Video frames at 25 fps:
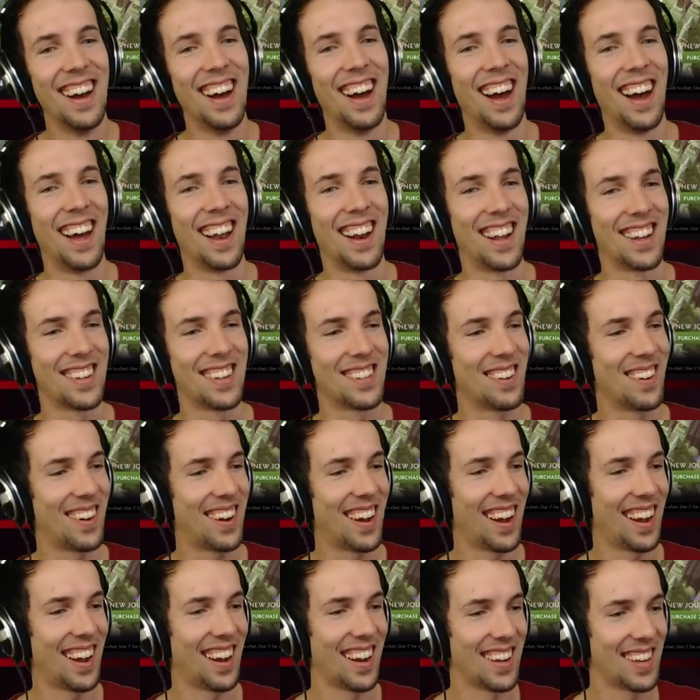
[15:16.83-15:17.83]
And that's
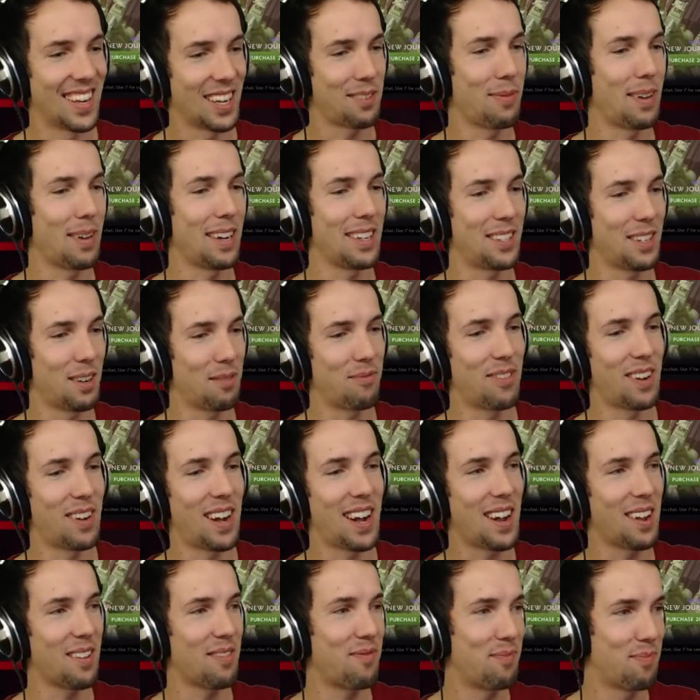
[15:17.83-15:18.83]
okay. And that's my top
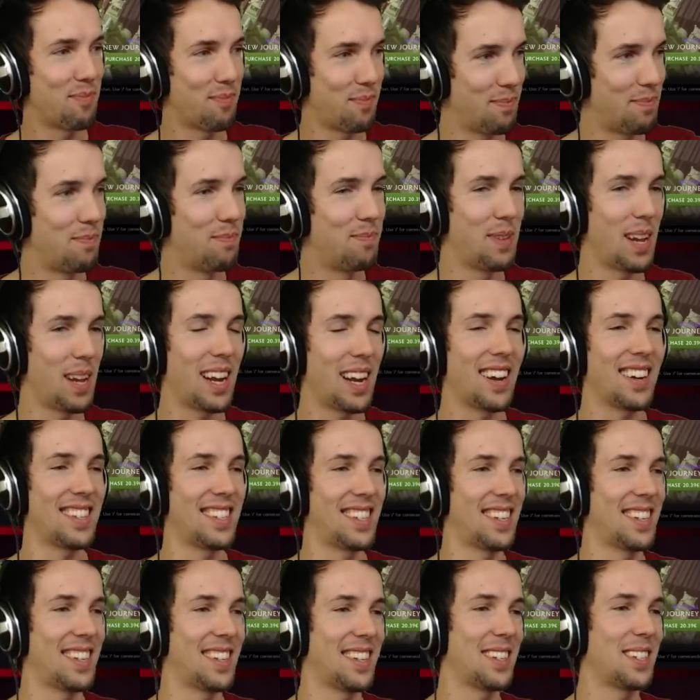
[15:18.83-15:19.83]
5
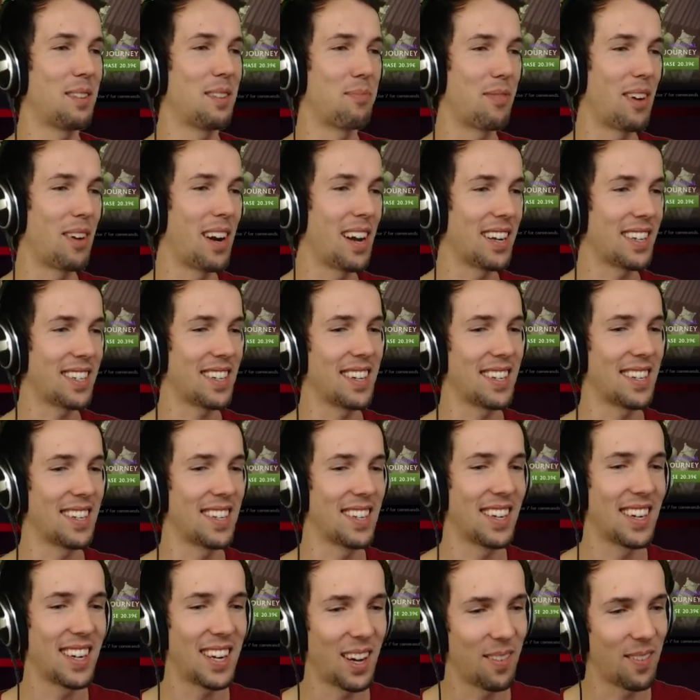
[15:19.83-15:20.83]
biggest surprises
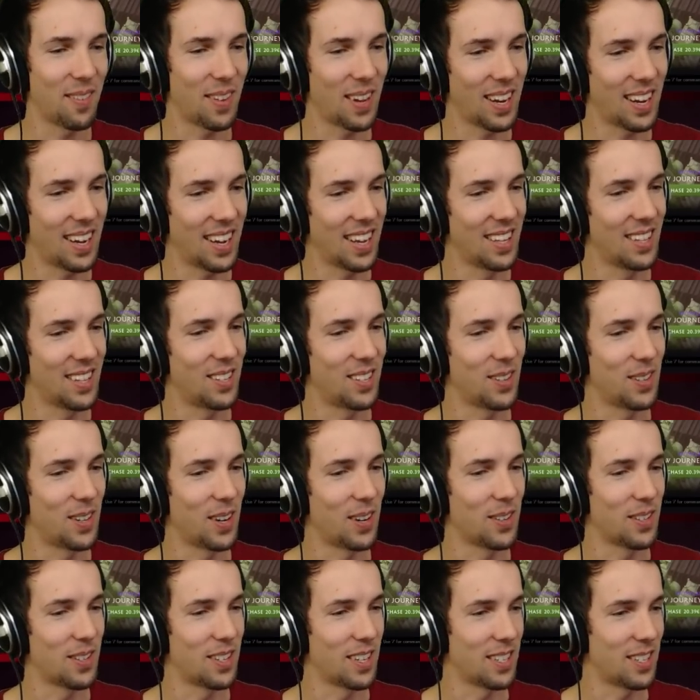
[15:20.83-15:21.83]
coming into
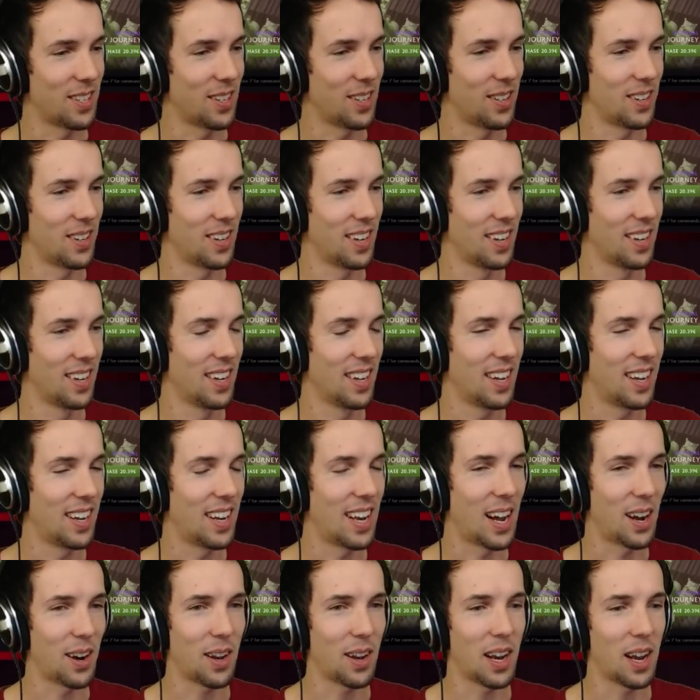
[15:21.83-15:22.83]
Dota 2.
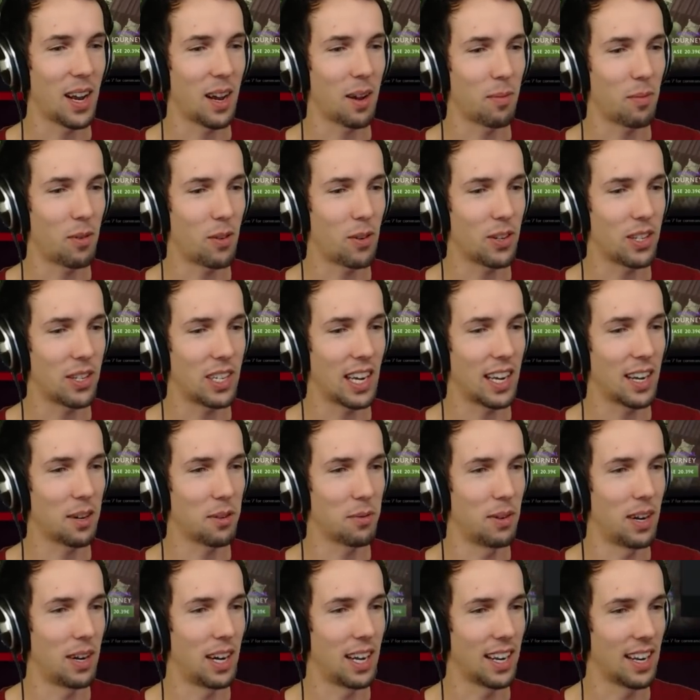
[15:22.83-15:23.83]
Now that I am Crusader
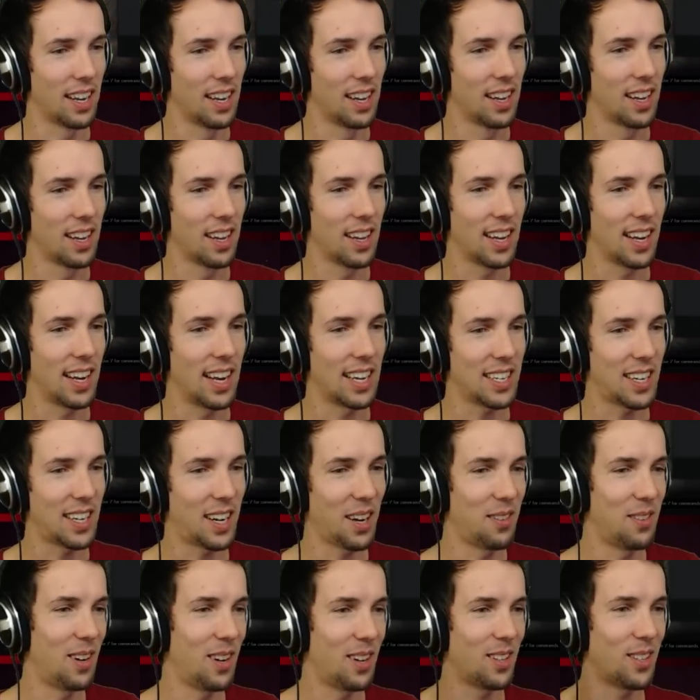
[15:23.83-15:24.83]
1, let's
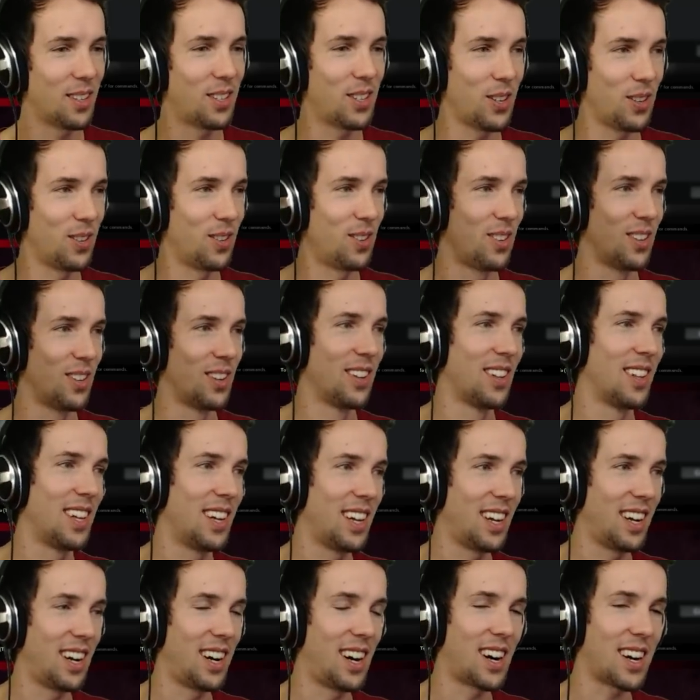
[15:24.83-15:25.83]
go on to
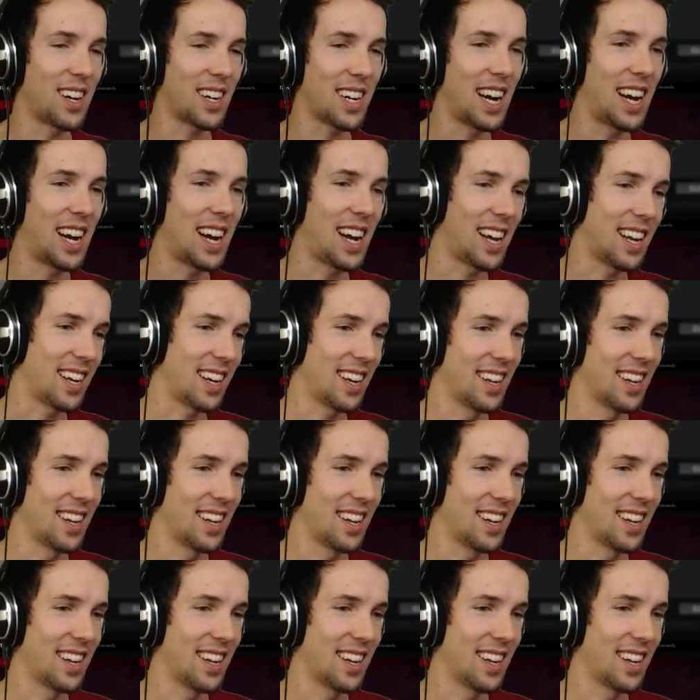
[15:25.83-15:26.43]
Archon.